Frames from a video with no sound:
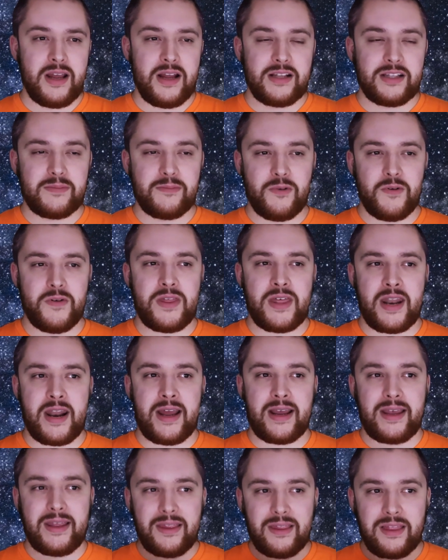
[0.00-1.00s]
It's a movie that
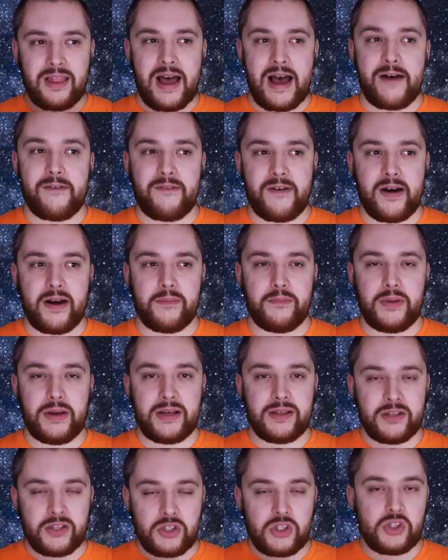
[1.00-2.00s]
I could laugh at
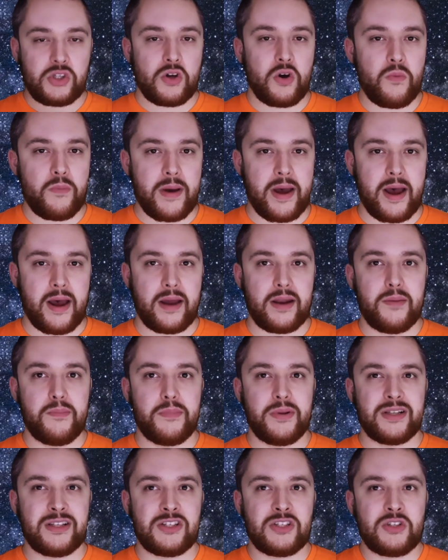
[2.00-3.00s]
because it's so bad,
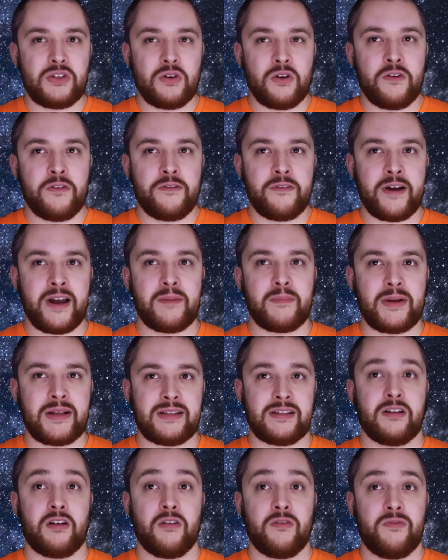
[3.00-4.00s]
but still find
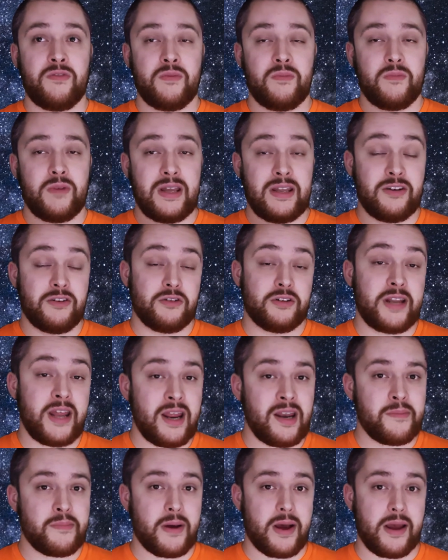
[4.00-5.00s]
myself
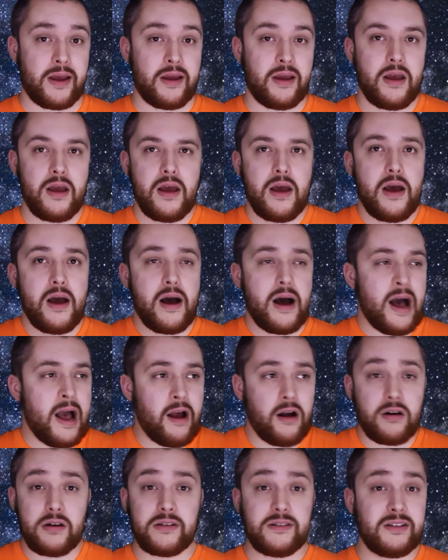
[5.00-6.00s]
entertained by it. I
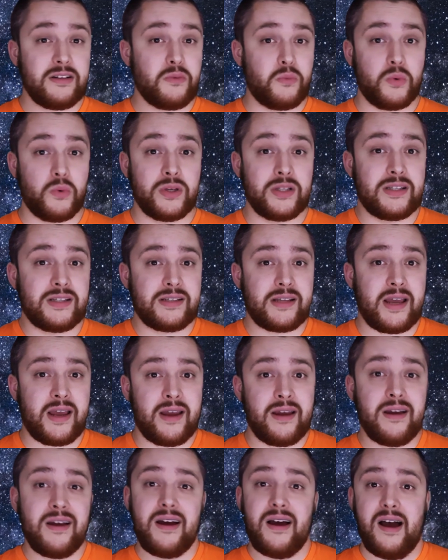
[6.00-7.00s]
honestly would
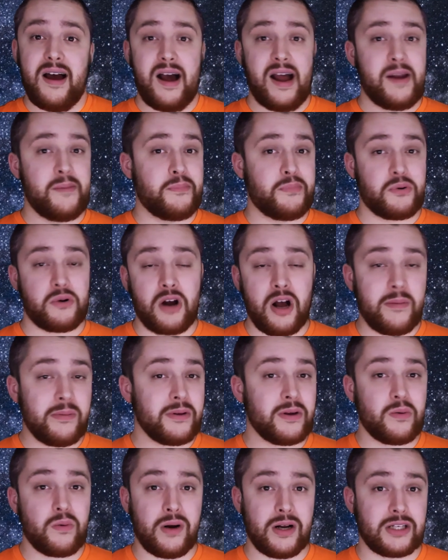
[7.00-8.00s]
say I'd
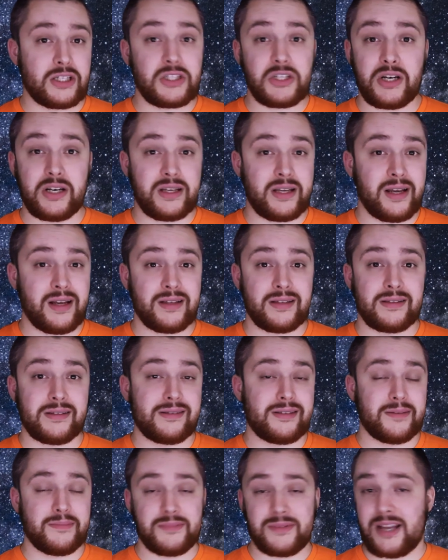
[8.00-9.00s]
probably watch it again
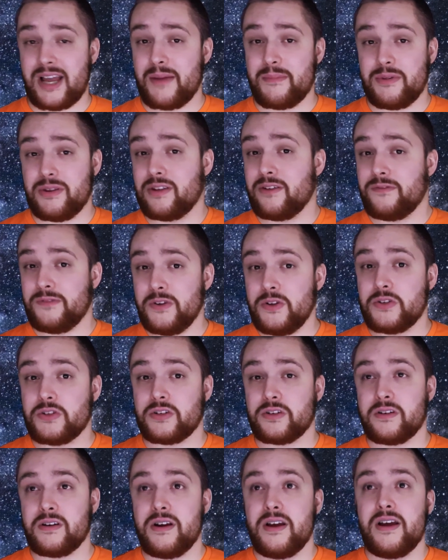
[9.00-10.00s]
sometime in the
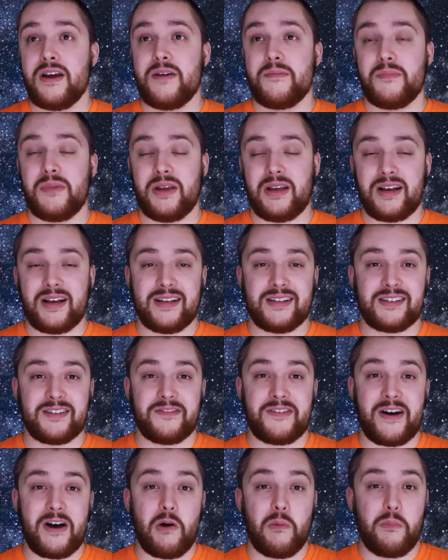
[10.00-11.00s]
future because
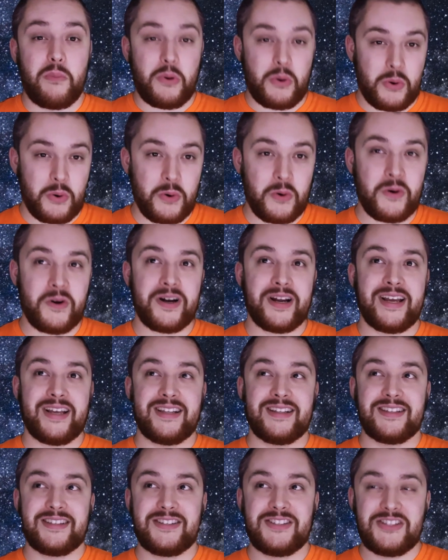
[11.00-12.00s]
of how poor
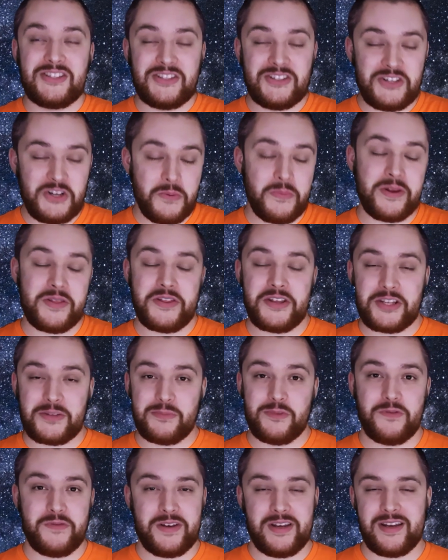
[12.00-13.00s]
and stupid this
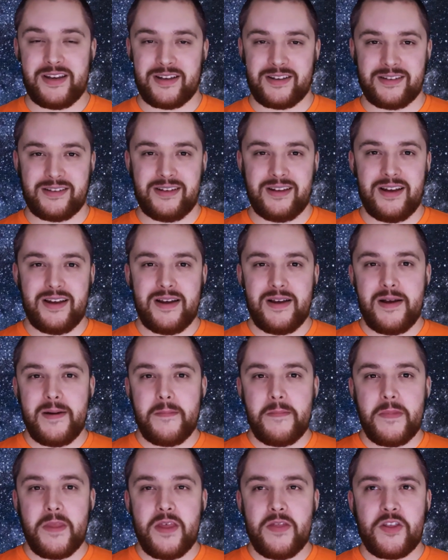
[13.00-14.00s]
movie is.
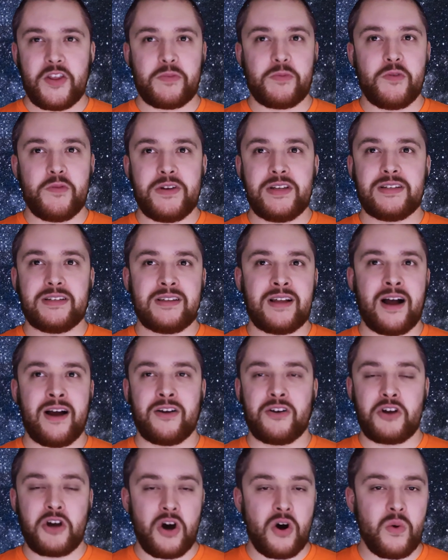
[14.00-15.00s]
This movie is
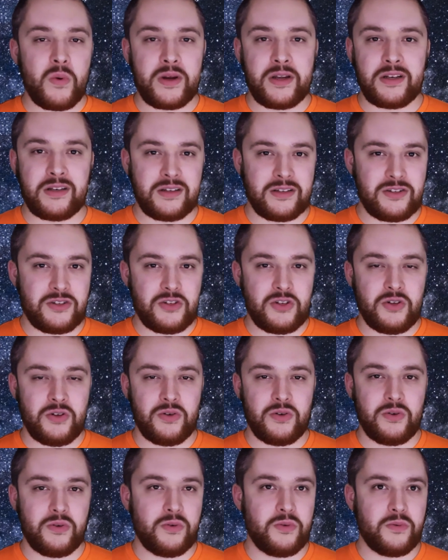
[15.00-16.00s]
not going
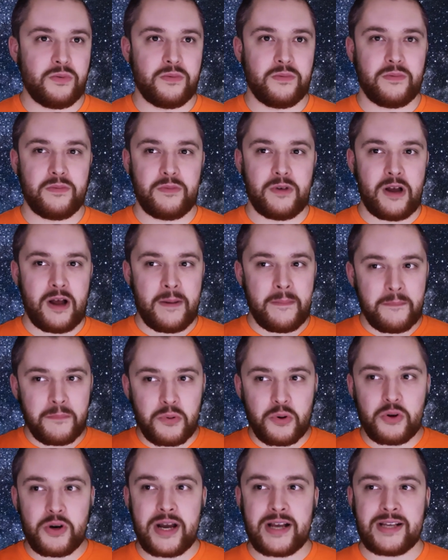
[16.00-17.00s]
to
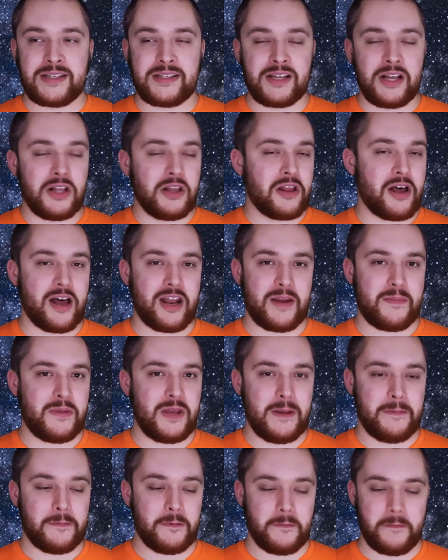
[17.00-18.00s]
impress a lot of
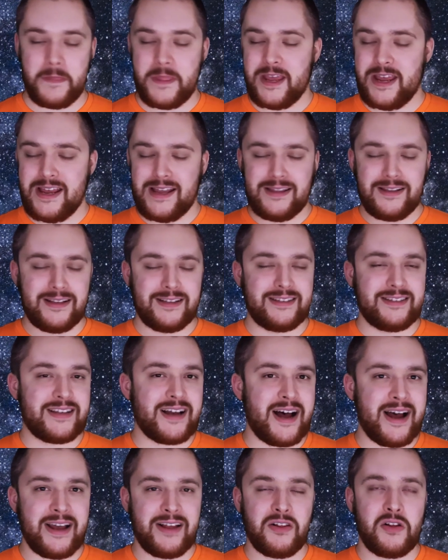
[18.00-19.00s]
people. The
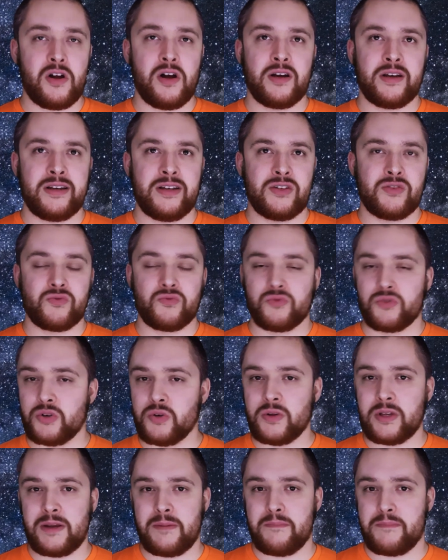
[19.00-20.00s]
dialogue is
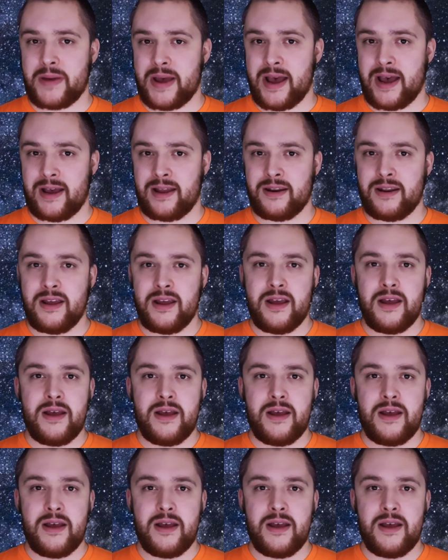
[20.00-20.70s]
really bad.